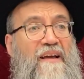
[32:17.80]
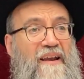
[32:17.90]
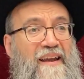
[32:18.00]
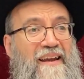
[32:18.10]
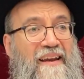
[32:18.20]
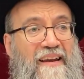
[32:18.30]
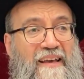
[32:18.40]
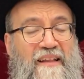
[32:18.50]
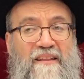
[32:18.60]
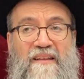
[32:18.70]

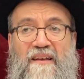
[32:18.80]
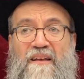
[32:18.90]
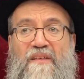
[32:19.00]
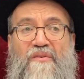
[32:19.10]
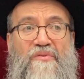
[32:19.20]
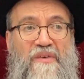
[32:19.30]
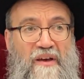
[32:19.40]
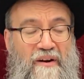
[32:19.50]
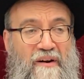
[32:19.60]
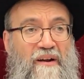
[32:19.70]
need
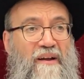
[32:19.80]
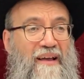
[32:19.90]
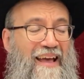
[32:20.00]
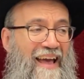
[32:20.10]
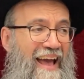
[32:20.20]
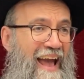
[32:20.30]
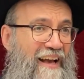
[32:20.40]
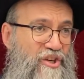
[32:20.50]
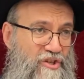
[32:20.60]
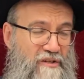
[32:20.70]
their
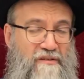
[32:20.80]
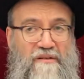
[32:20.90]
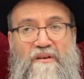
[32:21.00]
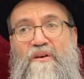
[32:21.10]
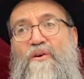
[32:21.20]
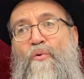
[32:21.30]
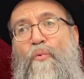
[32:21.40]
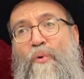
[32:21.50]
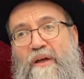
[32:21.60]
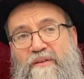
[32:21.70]
action,
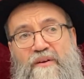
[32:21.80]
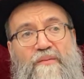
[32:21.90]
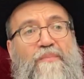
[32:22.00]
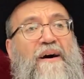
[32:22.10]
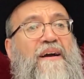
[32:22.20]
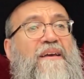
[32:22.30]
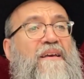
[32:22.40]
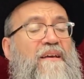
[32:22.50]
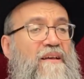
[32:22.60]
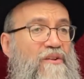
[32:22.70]
whether
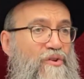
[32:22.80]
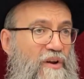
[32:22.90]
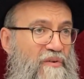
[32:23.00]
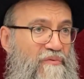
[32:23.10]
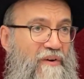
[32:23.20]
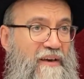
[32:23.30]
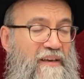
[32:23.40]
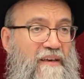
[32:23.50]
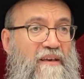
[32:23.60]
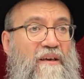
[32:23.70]
by
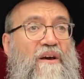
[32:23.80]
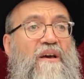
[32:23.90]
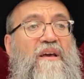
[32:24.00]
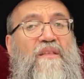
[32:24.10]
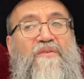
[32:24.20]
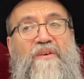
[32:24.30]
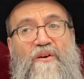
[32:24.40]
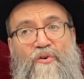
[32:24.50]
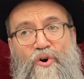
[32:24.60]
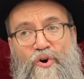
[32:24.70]
nullifying
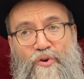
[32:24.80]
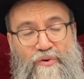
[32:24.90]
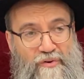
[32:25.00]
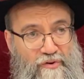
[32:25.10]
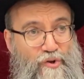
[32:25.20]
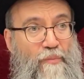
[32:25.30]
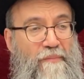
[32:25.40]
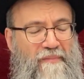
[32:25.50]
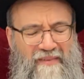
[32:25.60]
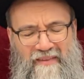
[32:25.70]
their
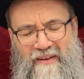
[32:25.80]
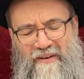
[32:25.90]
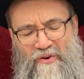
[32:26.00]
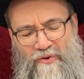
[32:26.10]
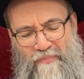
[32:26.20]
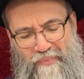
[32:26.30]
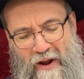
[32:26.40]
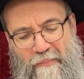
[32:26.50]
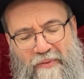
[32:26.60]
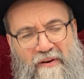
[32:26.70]
own
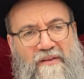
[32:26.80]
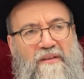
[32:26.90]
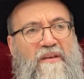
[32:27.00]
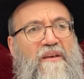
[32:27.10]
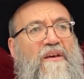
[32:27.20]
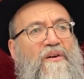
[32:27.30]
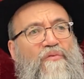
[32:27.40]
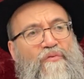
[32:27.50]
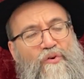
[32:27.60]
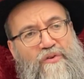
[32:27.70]
property
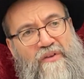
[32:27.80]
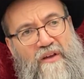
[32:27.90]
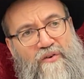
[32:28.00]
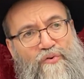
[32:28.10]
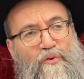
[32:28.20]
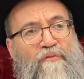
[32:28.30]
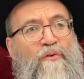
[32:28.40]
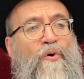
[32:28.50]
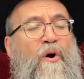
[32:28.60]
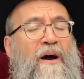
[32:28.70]
for the
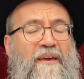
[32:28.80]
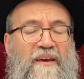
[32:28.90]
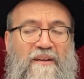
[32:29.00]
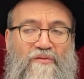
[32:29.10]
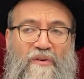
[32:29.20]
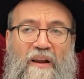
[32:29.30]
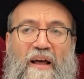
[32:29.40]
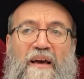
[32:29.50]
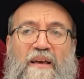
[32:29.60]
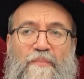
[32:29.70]
Eruv, or I can
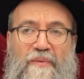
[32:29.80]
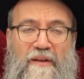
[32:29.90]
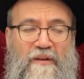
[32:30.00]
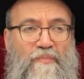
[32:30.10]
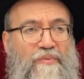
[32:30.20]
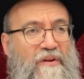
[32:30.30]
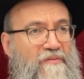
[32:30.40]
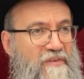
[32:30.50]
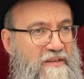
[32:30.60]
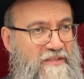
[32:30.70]
rely upon the
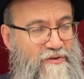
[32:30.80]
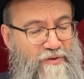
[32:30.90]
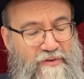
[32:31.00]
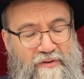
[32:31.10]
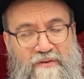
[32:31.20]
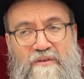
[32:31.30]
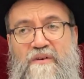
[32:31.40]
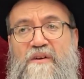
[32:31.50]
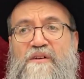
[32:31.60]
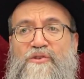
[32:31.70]
previous owner?
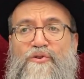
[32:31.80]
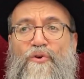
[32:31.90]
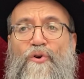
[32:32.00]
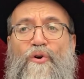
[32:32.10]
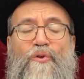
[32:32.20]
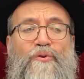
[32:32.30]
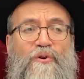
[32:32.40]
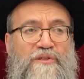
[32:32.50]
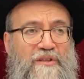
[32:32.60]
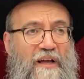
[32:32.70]
So all
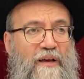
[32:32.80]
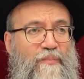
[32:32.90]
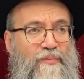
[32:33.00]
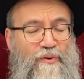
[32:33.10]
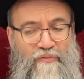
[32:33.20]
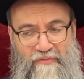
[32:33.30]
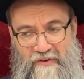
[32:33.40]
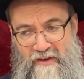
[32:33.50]
those type of